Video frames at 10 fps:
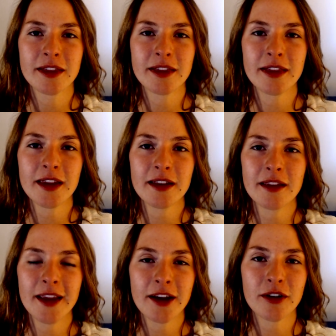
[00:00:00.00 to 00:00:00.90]
thin
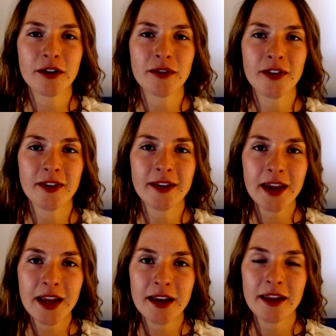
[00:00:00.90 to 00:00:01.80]
layer of
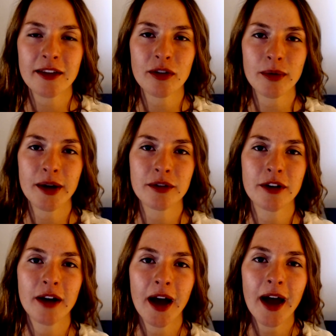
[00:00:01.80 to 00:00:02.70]
skin that's around
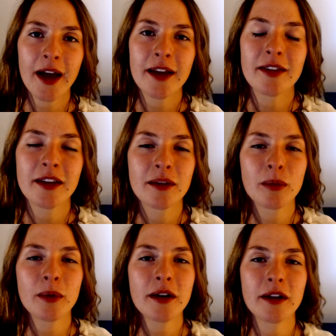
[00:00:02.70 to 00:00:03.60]
your eyes. And
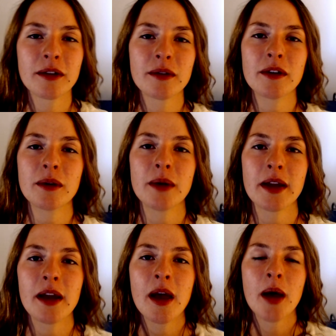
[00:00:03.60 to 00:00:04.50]
what are you
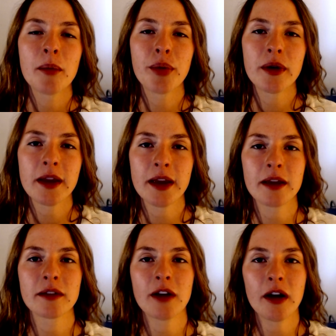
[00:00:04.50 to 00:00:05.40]
doing?
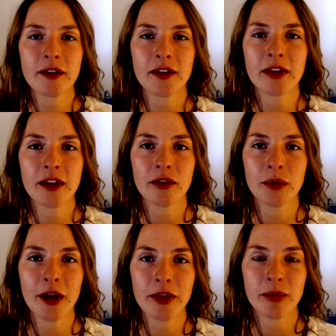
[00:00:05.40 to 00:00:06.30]
Putting toxic things
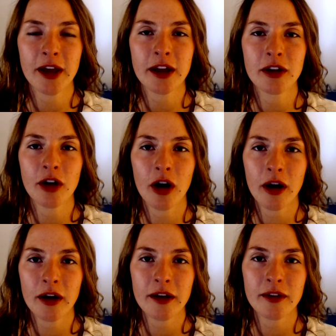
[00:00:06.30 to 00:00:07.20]
around them that can
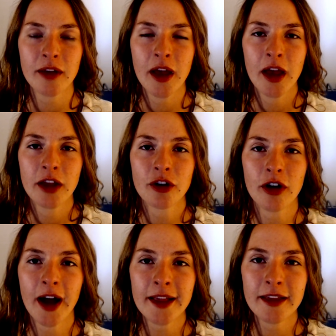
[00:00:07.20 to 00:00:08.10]
cause your
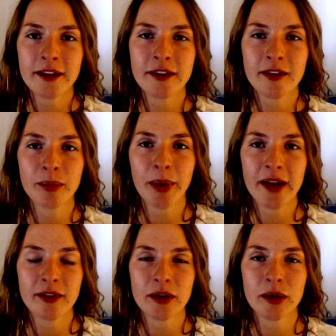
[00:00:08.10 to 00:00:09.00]
eyelid to
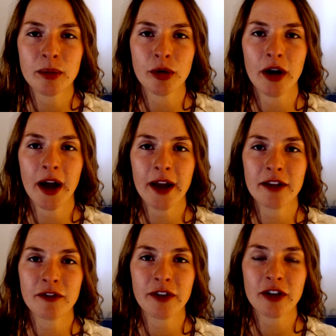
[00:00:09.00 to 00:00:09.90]
spasm or eye
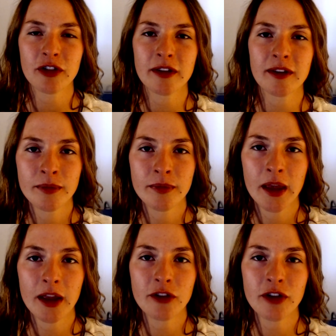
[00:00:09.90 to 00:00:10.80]
infections,
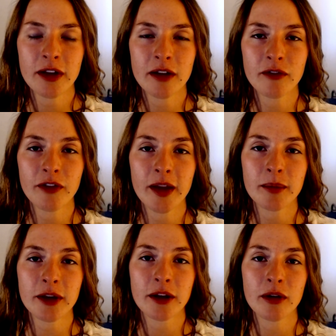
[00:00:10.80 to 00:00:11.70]
itchy, inflamed,
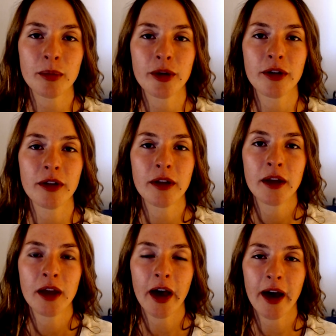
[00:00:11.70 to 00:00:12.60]
irritable
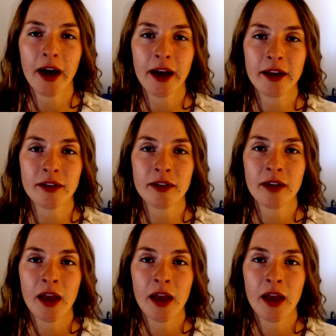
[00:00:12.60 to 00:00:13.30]
eyes